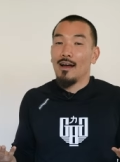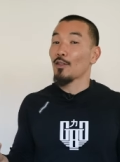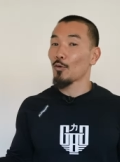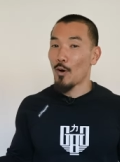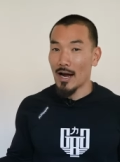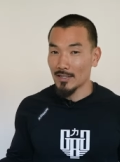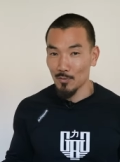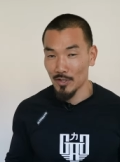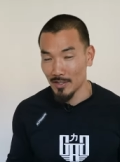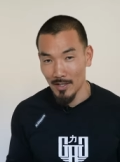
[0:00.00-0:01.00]
otherwise
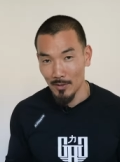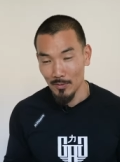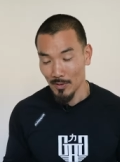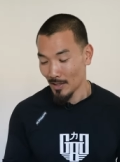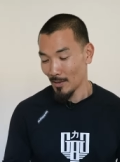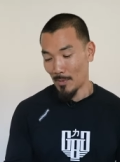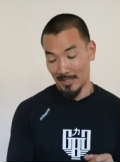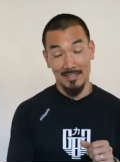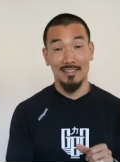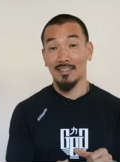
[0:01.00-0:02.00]
wouldn't know. My
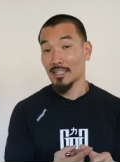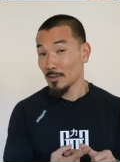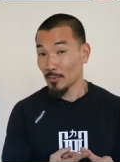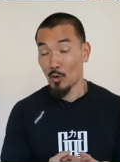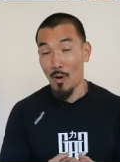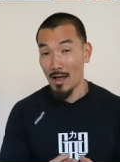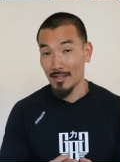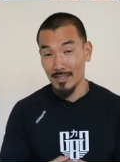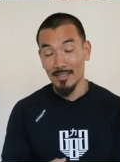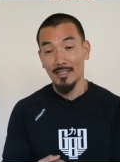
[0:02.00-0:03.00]
sleep
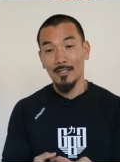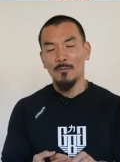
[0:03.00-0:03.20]
quality,